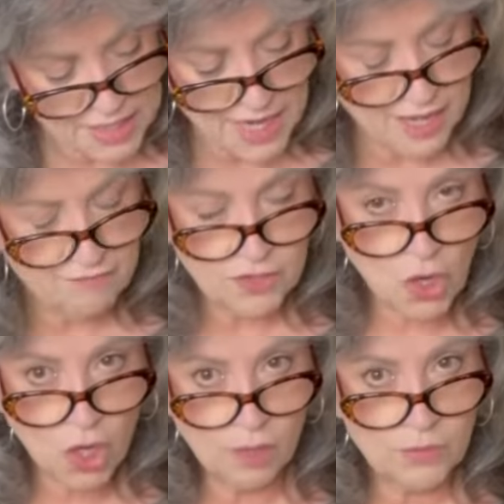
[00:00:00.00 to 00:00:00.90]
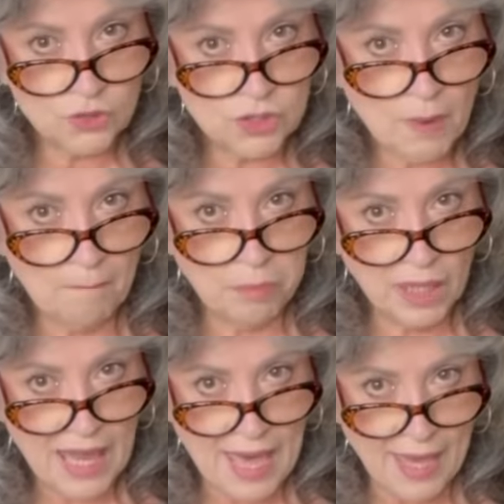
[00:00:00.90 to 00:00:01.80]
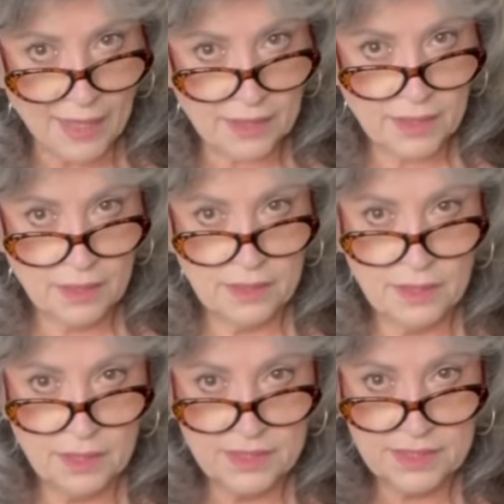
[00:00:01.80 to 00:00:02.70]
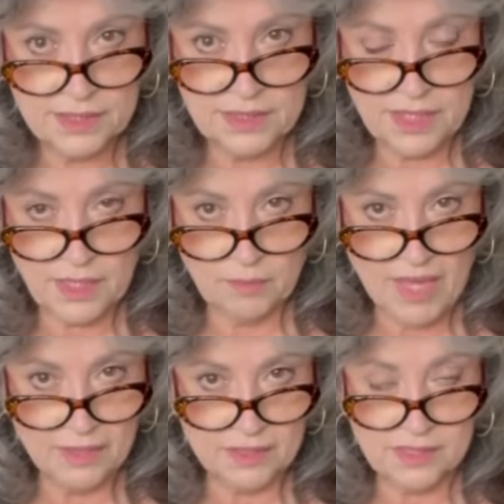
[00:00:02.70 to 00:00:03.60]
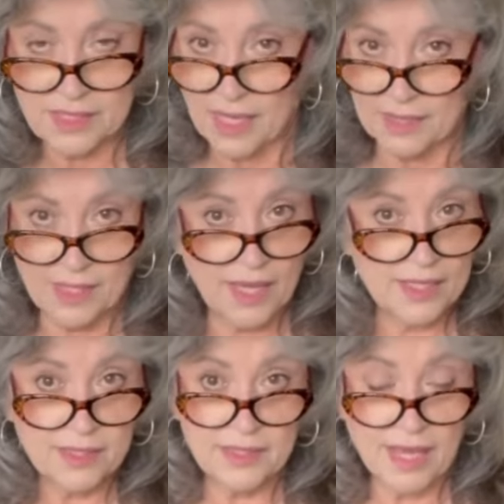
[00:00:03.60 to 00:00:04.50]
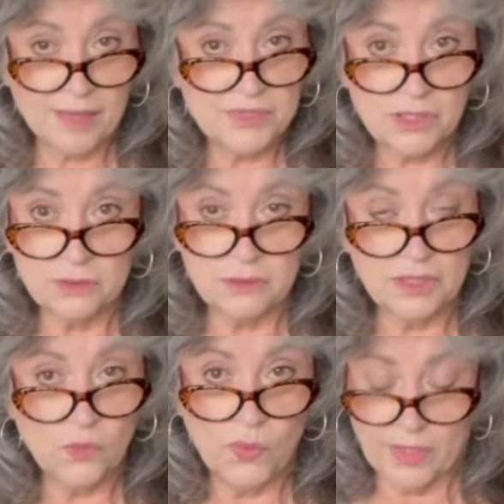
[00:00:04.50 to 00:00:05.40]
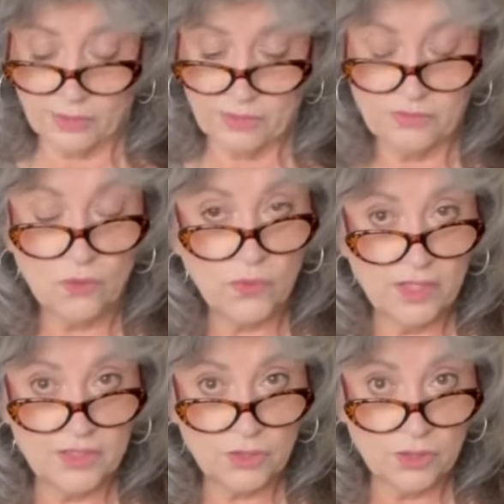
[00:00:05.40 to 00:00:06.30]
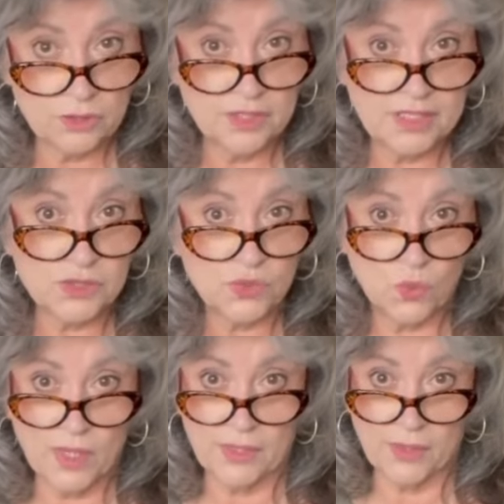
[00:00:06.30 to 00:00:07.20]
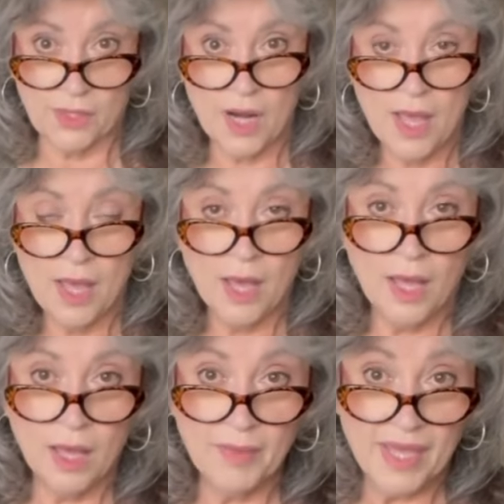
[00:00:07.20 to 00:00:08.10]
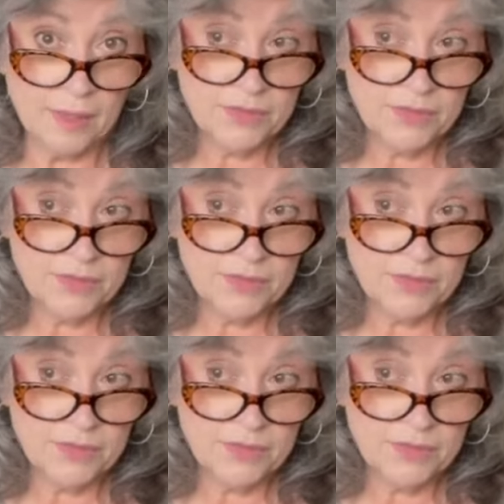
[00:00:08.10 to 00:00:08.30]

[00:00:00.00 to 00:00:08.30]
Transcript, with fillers: navy, almost black seam at the side. I can absolutely wear this with a turtleneck sweater um, and I'm